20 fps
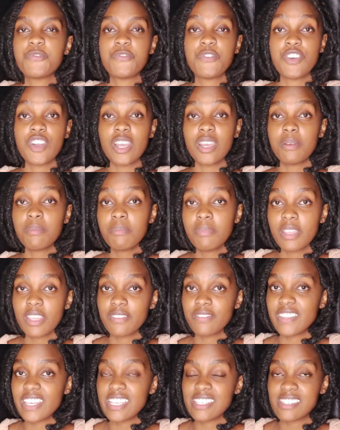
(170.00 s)
farm,
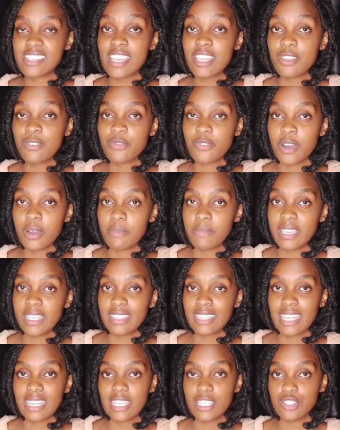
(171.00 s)
if there's any
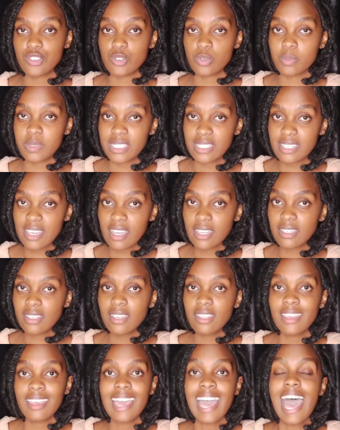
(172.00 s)
farming that needs to be done,
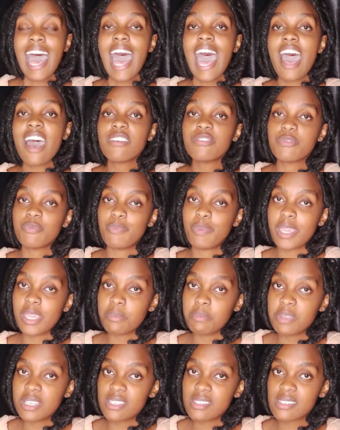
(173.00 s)
have
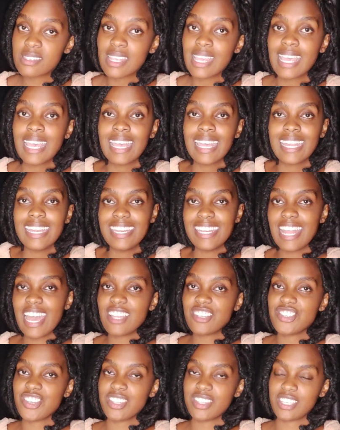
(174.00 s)
babies,
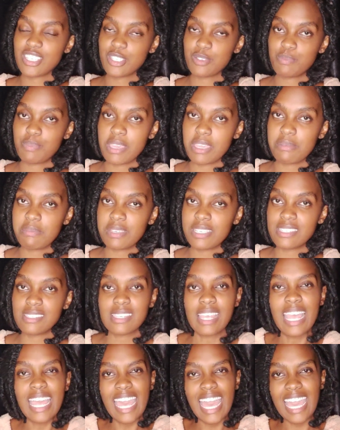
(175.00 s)
nurture these babies,
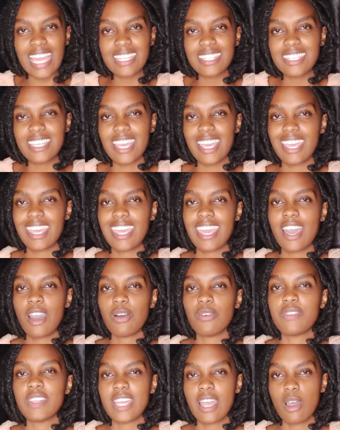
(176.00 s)
and take care
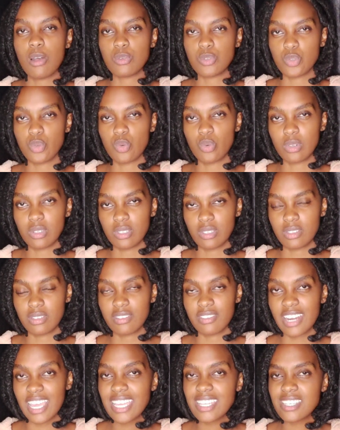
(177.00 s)
of the household,
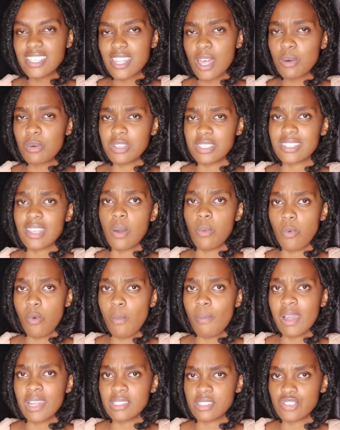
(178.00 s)
right? That was a
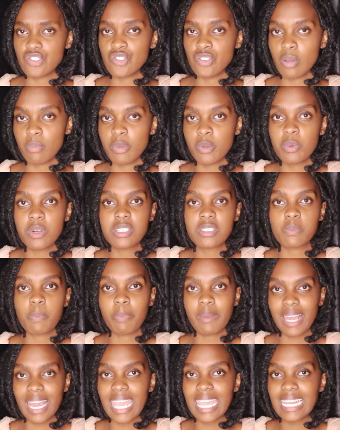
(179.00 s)
woman's job. It was
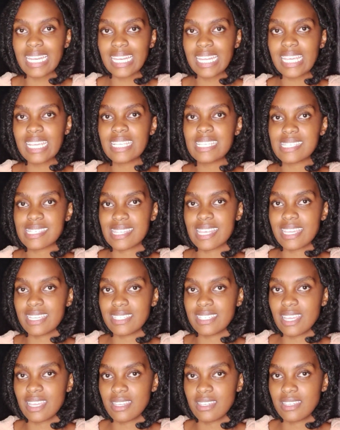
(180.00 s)
plainly
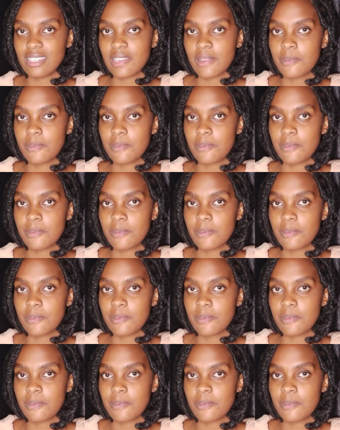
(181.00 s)
stated.